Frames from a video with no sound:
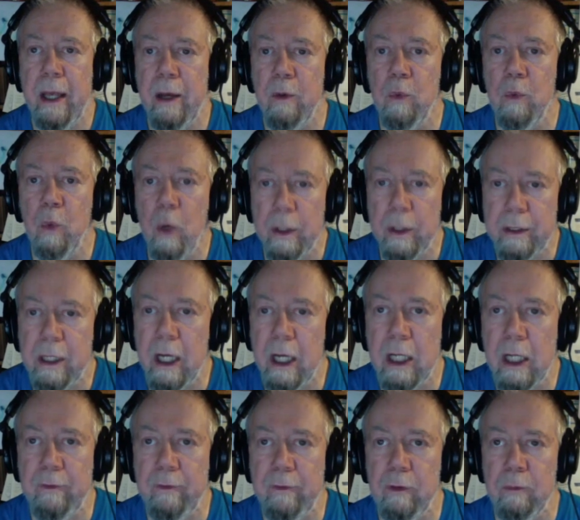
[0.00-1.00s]
and what
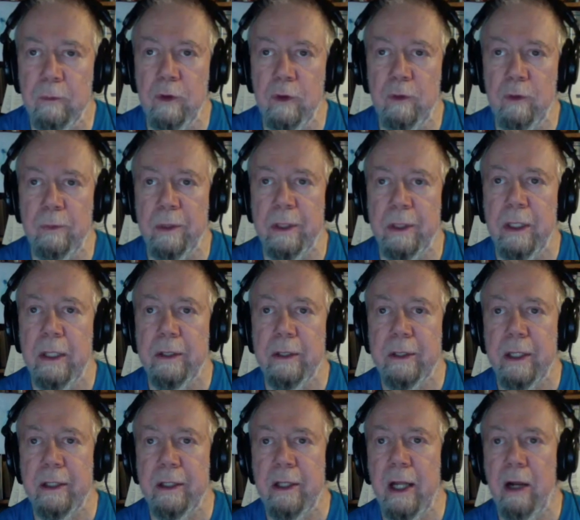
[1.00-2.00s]
kind of a movement
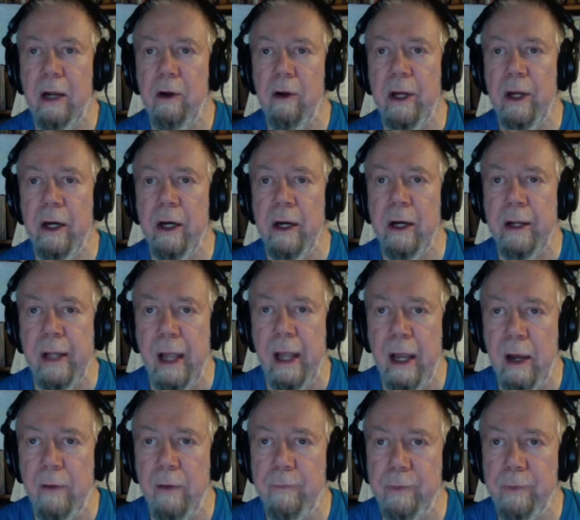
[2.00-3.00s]
can carry on
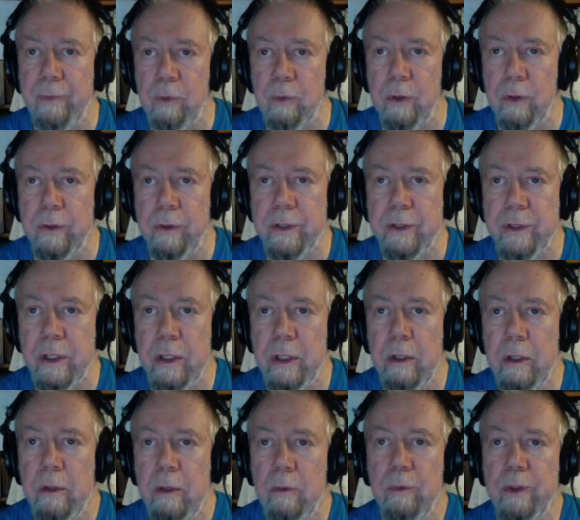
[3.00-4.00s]
afterwards,
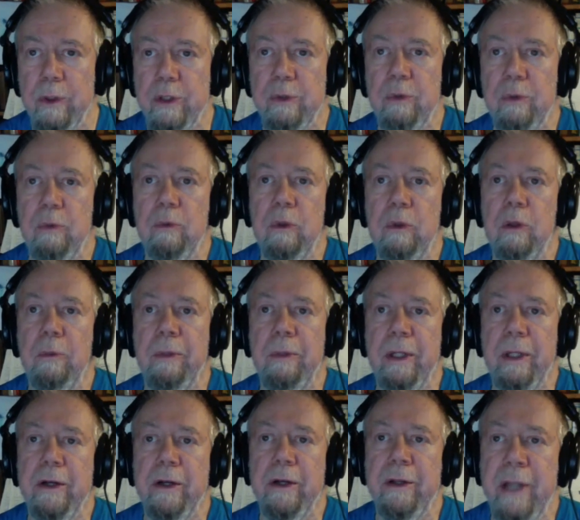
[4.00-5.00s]
which will
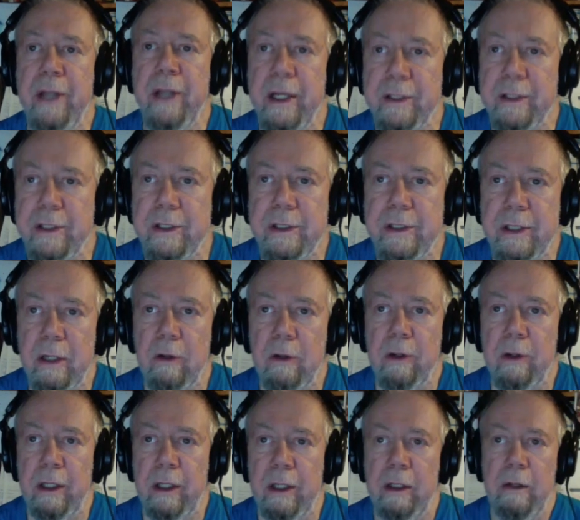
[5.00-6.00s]
be a
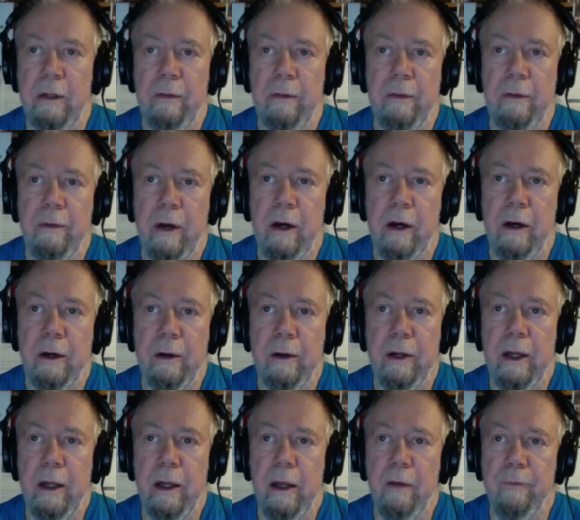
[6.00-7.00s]
necessary uh,
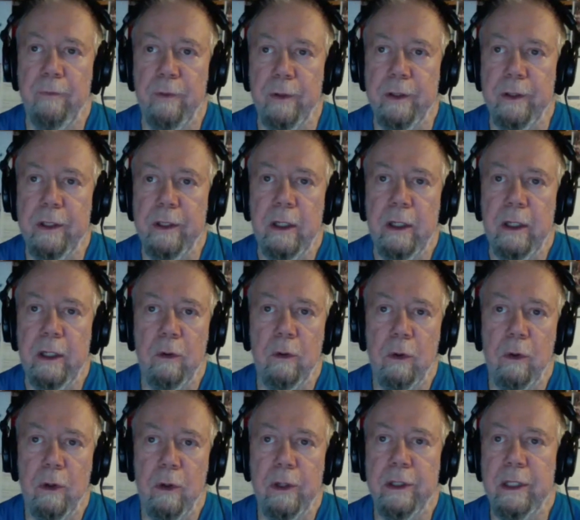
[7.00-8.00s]
effort in
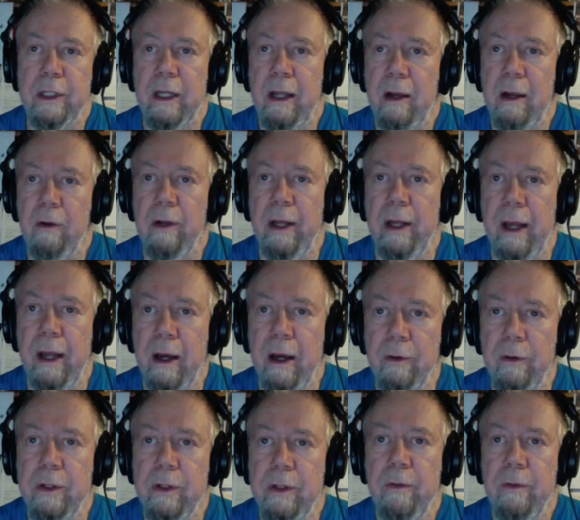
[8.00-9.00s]
order to carry
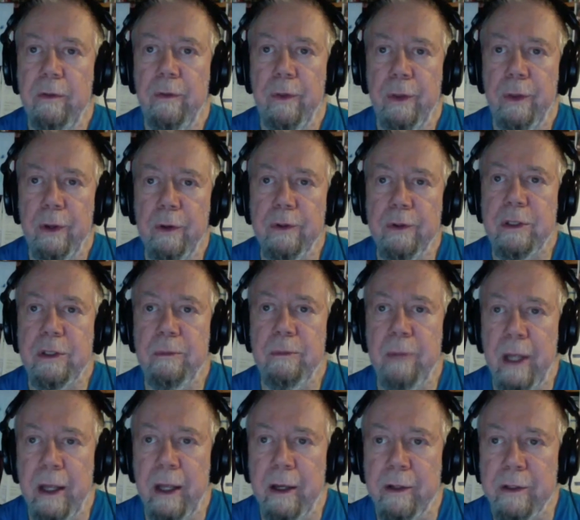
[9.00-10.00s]
out those
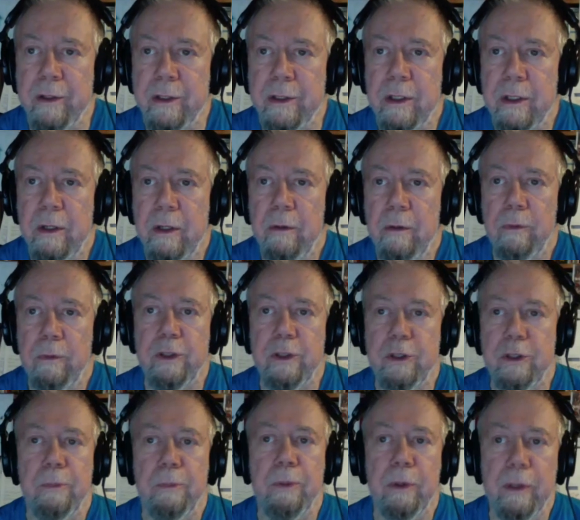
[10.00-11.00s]
demands
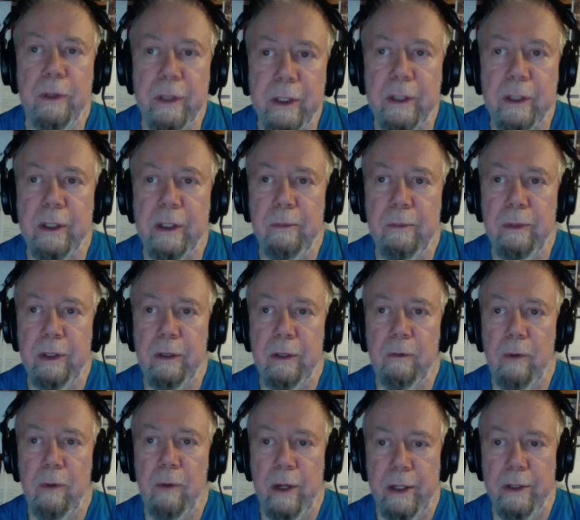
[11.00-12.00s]
which are politically
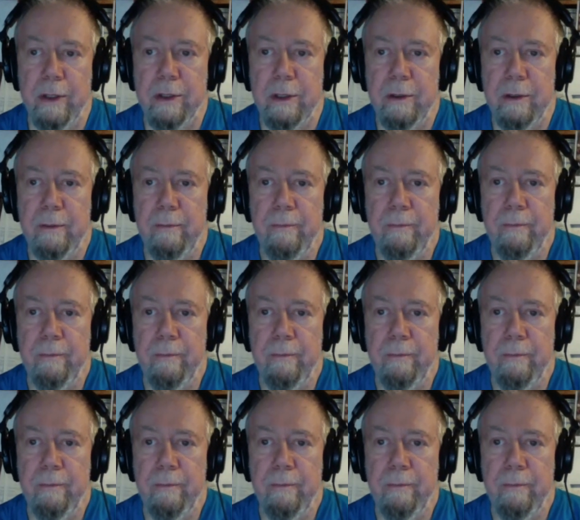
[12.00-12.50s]
being raised.